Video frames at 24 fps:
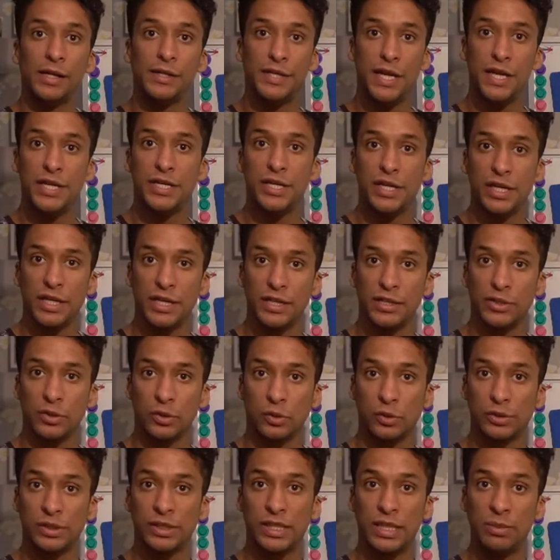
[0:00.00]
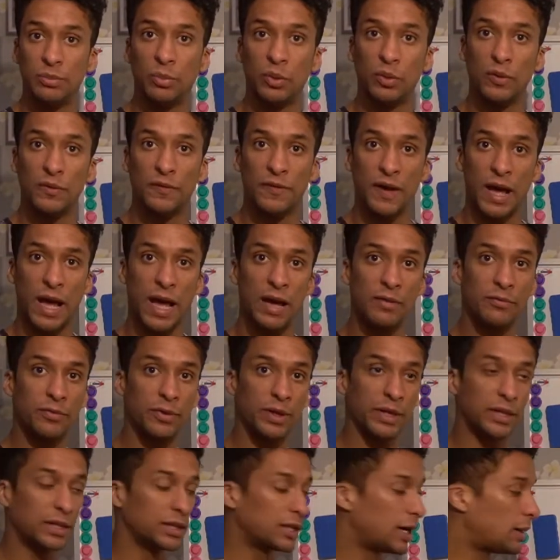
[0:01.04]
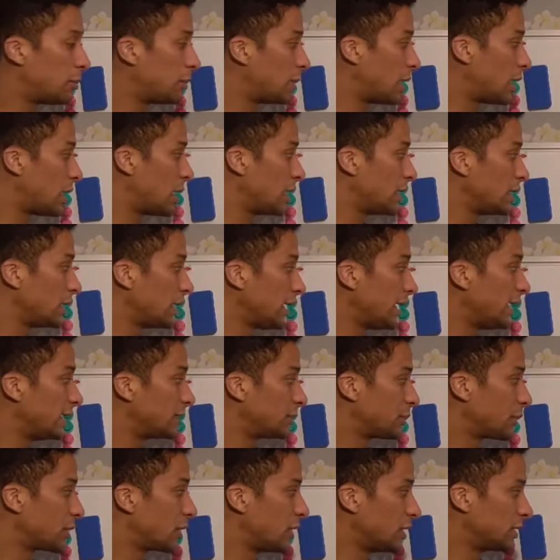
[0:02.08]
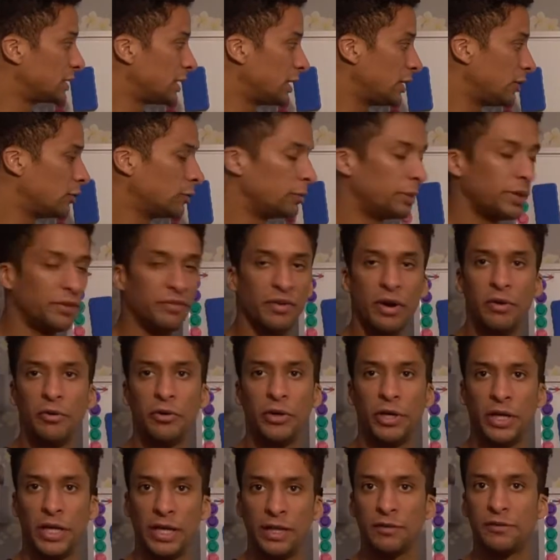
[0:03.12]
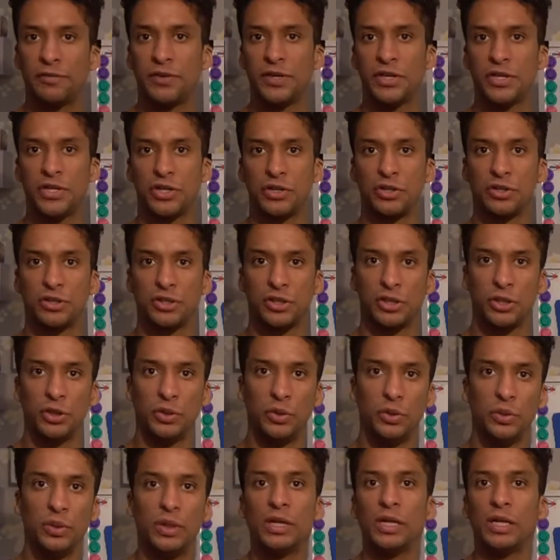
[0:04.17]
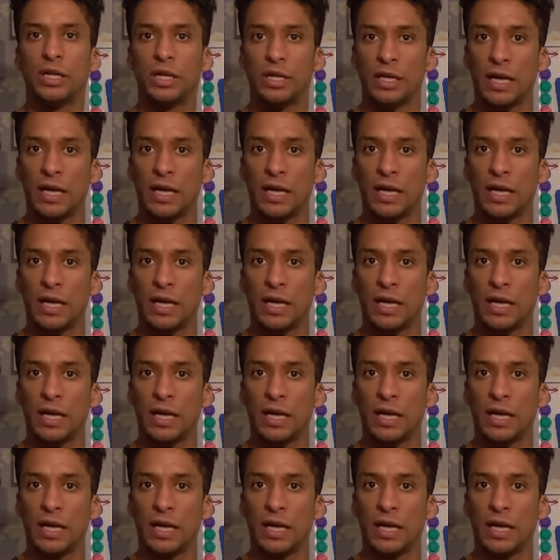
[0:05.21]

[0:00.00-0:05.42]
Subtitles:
digit or symbol for every number is because it will be very inefficient to